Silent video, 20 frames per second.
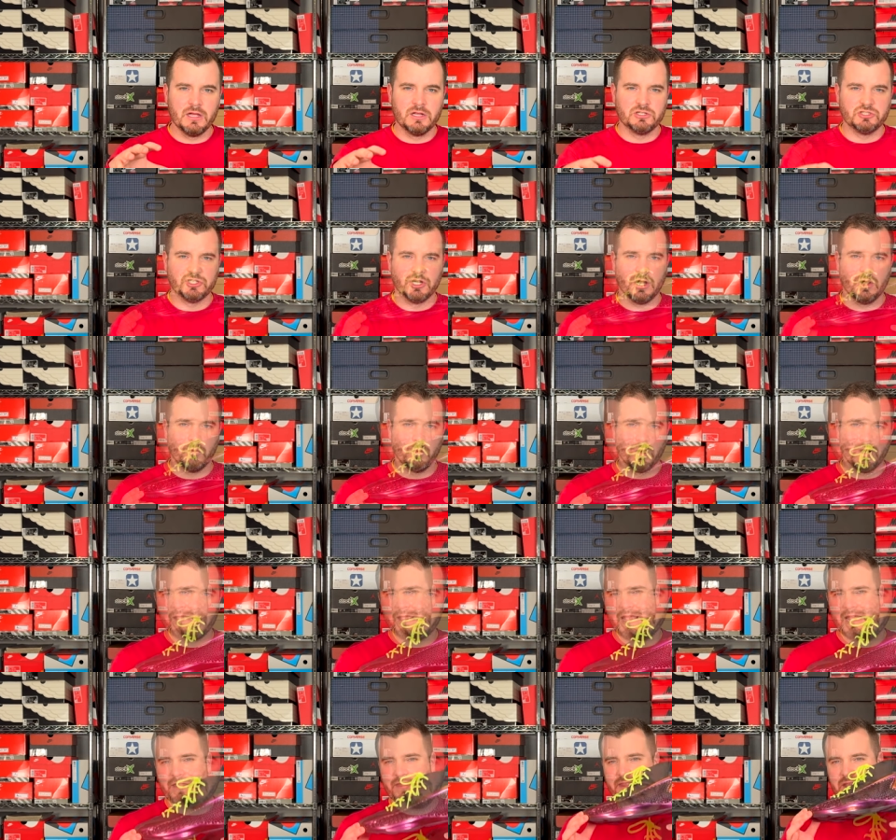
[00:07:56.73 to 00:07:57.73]
Ja
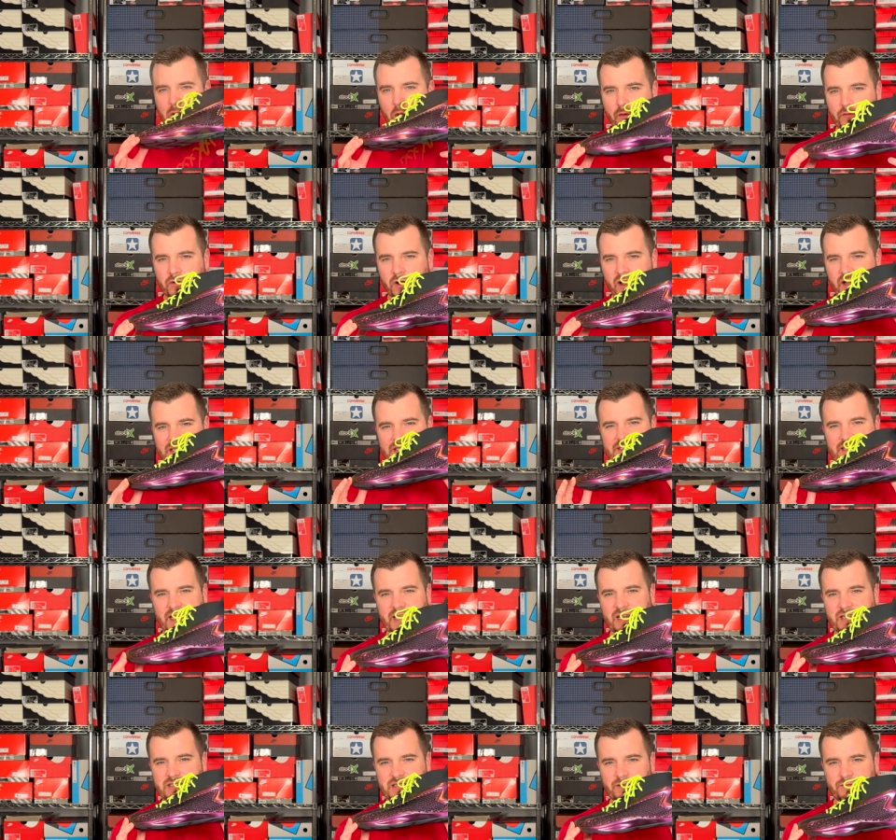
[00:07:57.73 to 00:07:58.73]
1. And the overall
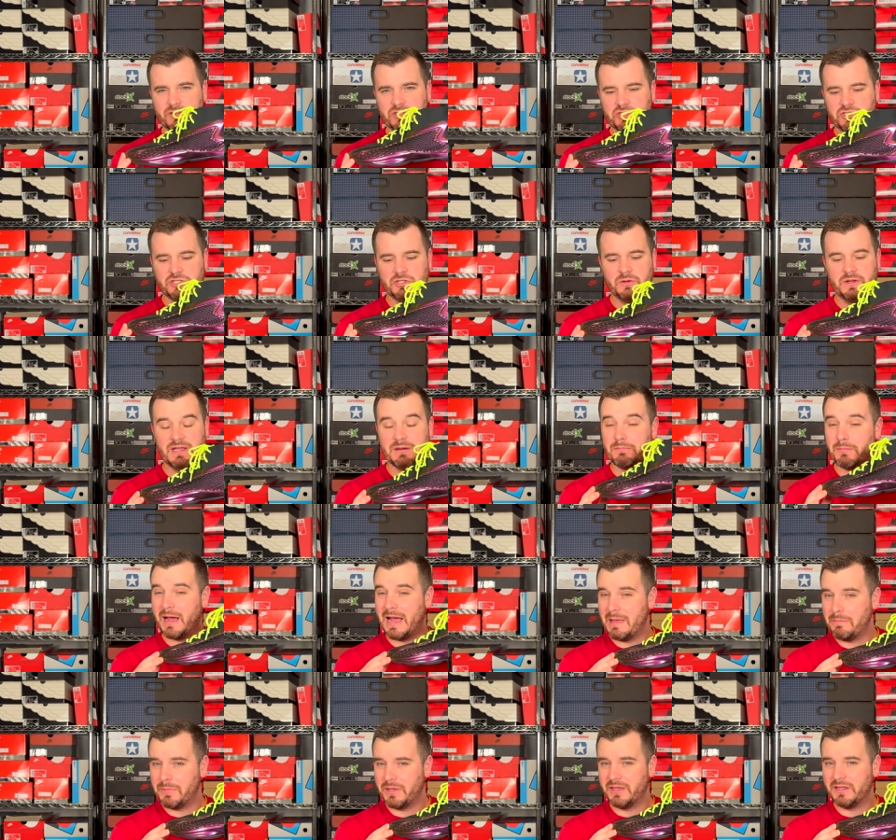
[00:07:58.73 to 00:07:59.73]
aesthetics of the shoe, in
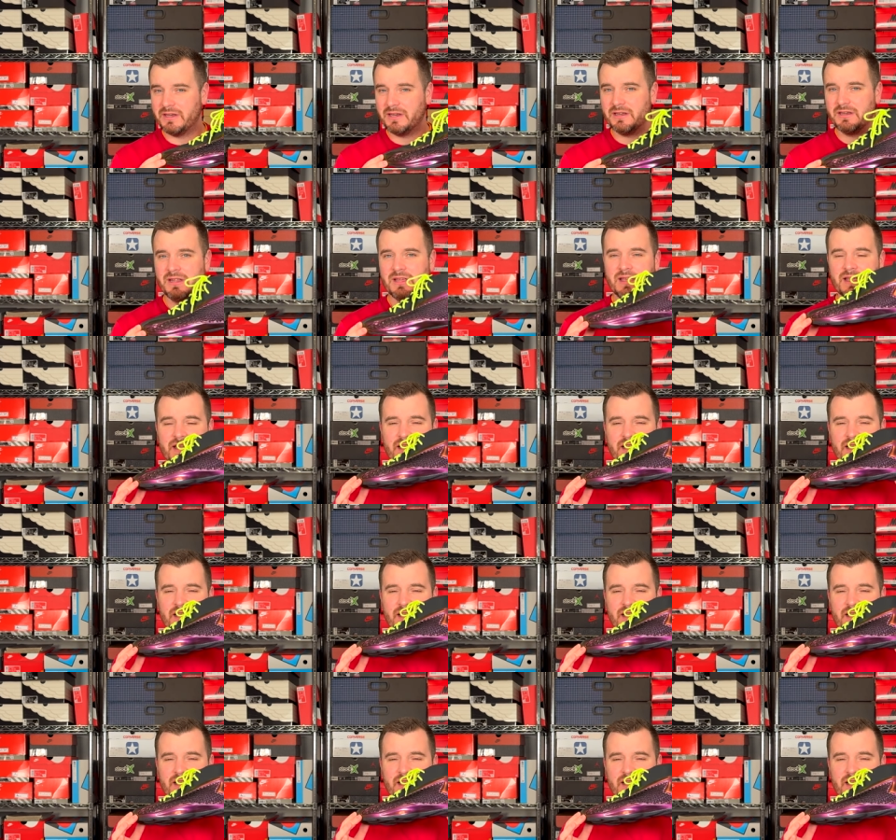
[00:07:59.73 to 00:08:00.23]
my opinion,